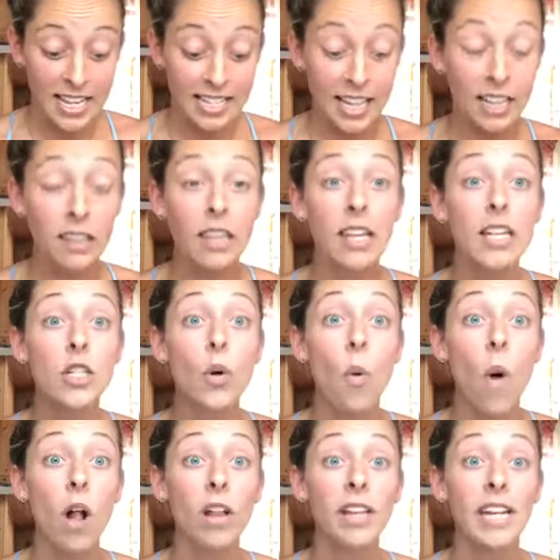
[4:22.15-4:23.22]
Second thing is
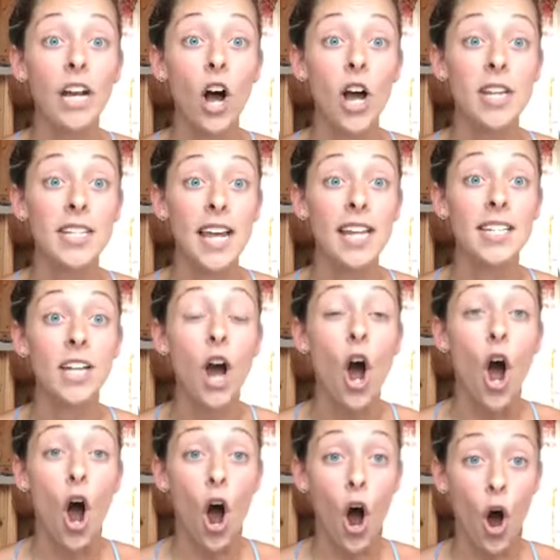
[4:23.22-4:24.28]
quality content.
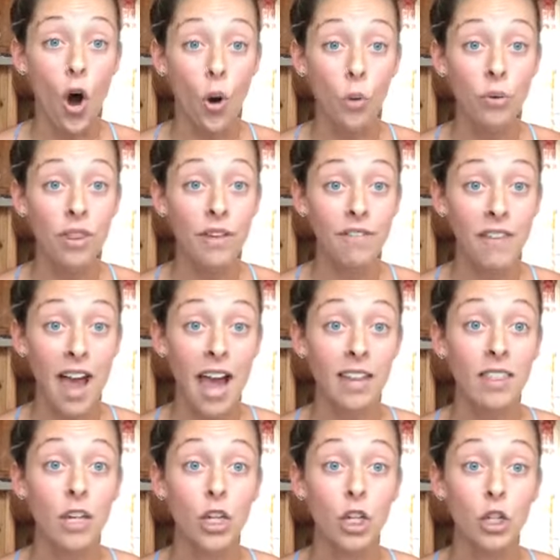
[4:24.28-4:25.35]
Own the
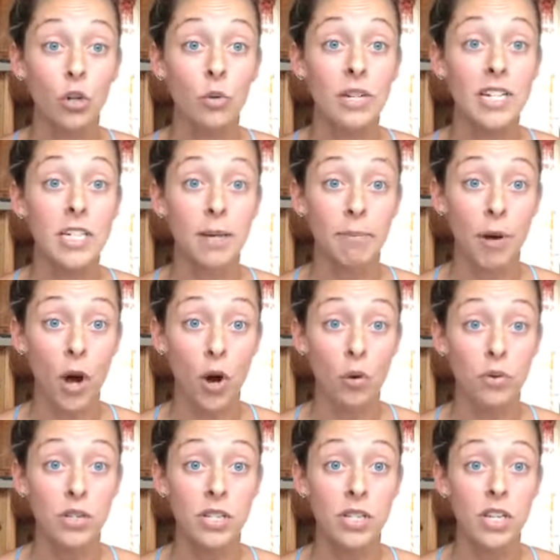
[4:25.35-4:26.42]
fact that you need to
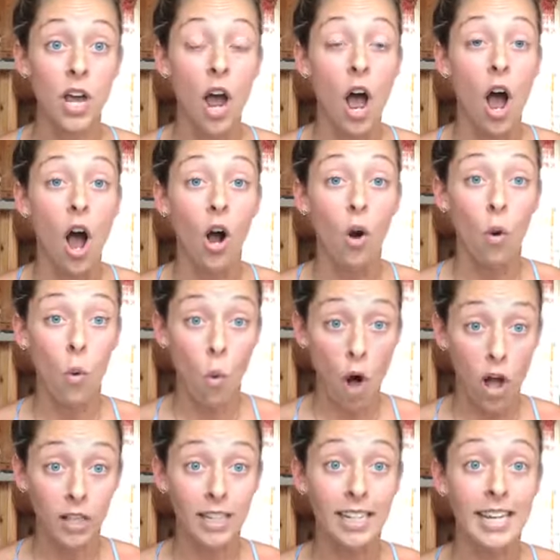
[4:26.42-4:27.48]
post
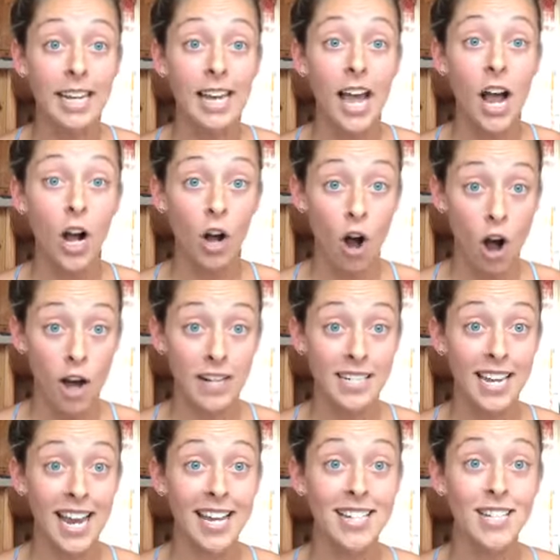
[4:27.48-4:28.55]
quality
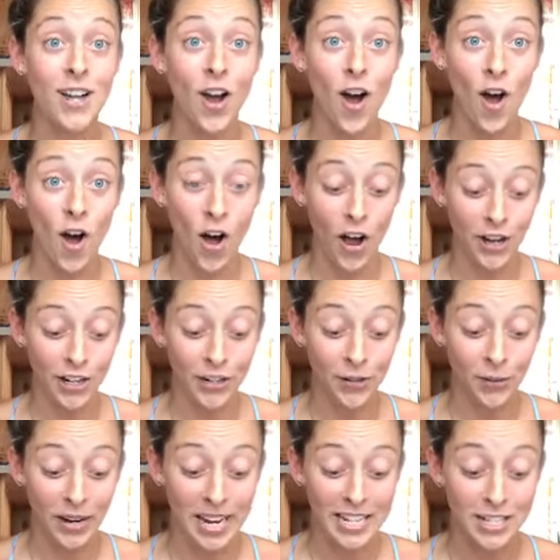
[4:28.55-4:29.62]
content on
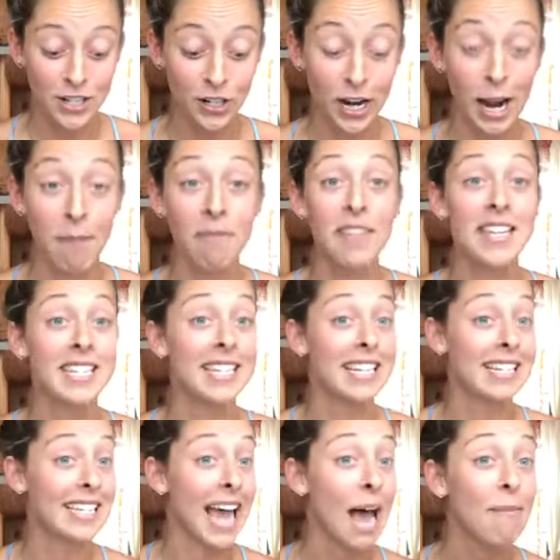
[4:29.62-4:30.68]
your Instagram. This
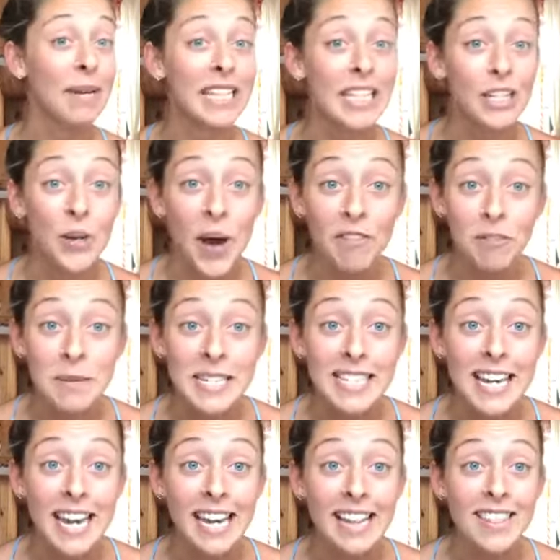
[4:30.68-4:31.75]
does not mean that you have to be
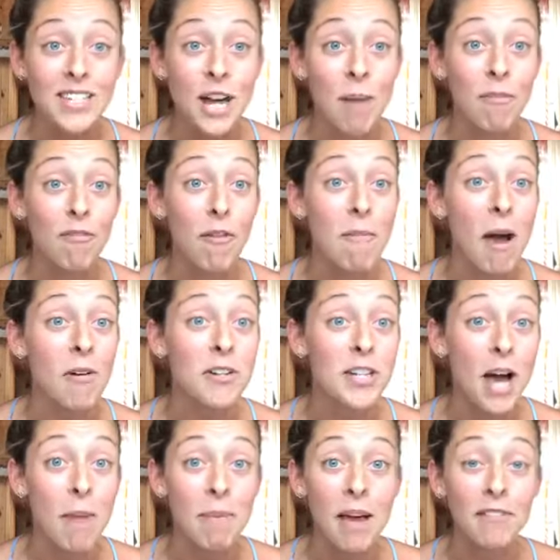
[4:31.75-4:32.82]
standing at the top of a
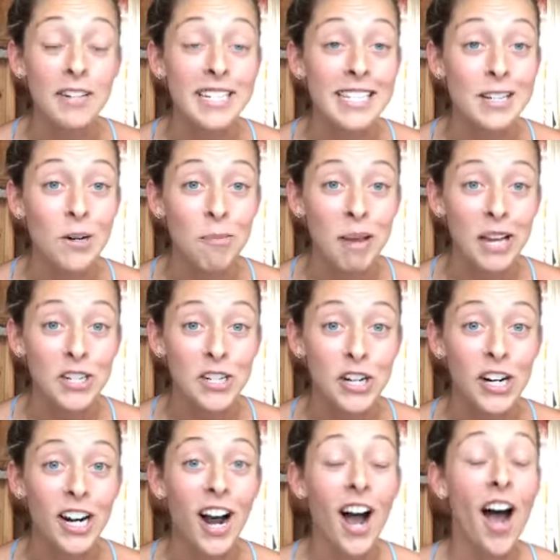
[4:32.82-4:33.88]
mountaintop every single
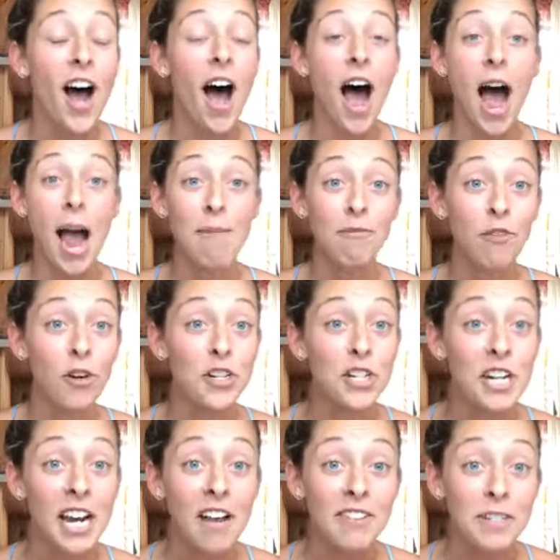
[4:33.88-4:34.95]
picture. I'm
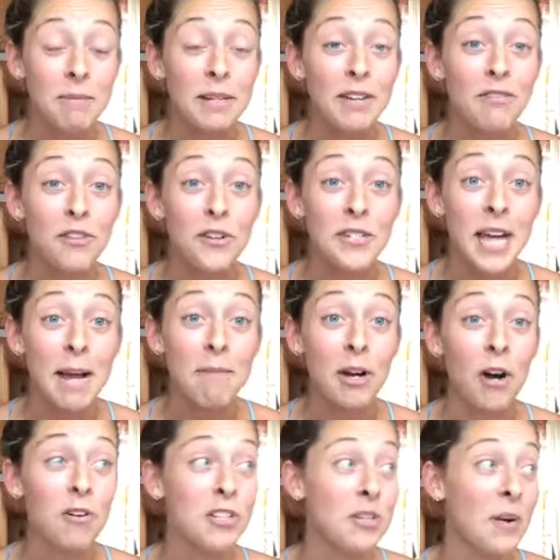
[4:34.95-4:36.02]
fortunate enough to be a full-time
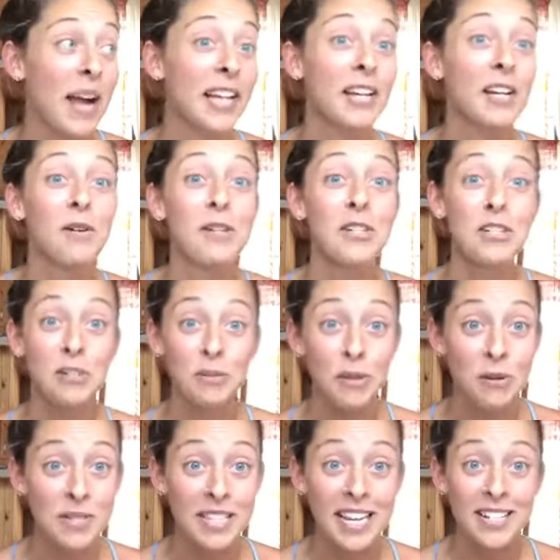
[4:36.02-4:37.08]
coach, so I can go and do
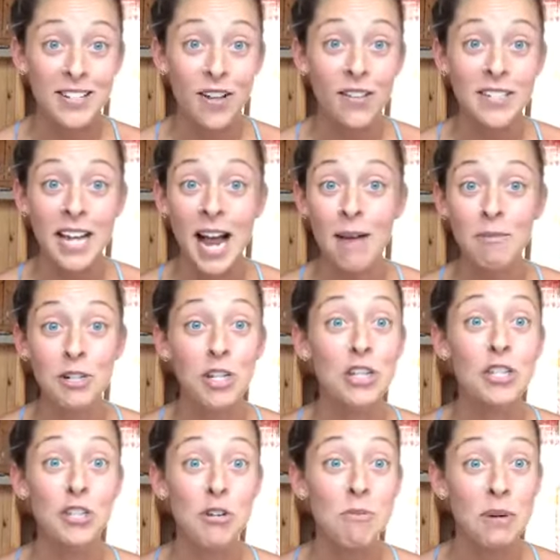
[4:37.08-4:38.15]
those things all the time, which is
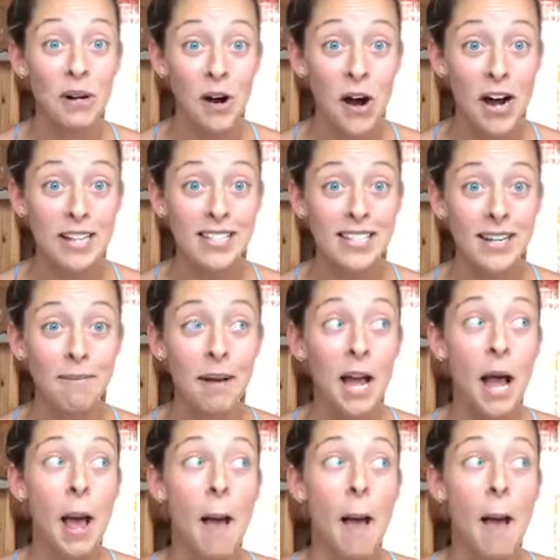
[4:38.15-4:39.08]
super awesome.